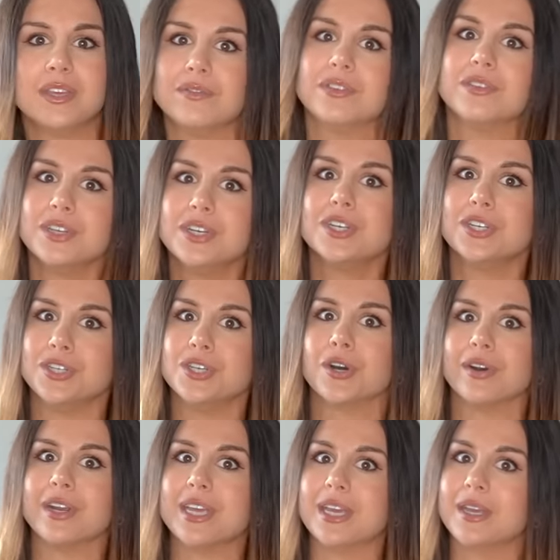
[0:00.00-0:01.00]
even
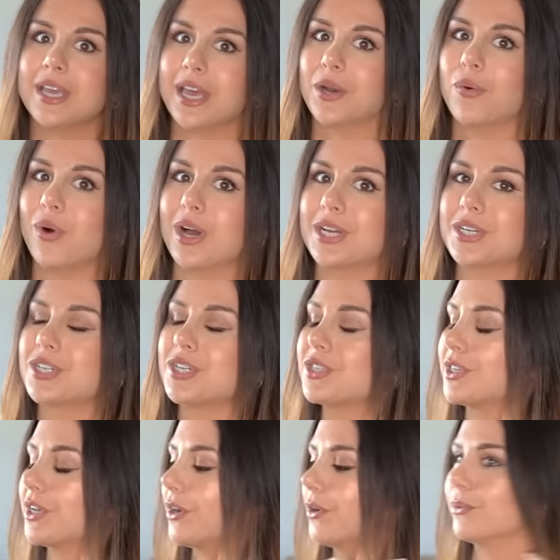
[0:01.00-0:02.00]
during it getting washed,
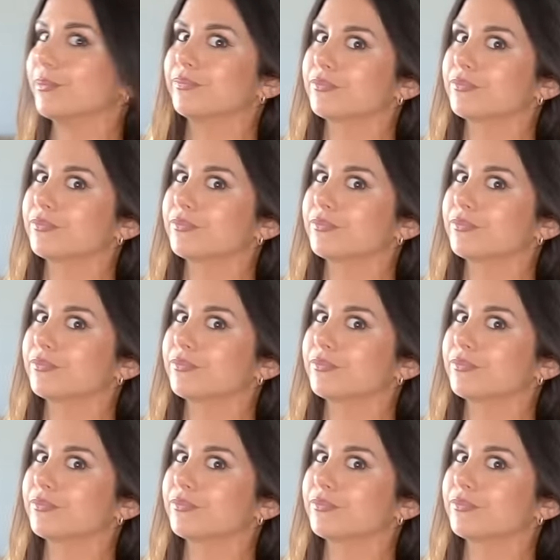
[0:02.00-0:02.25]
so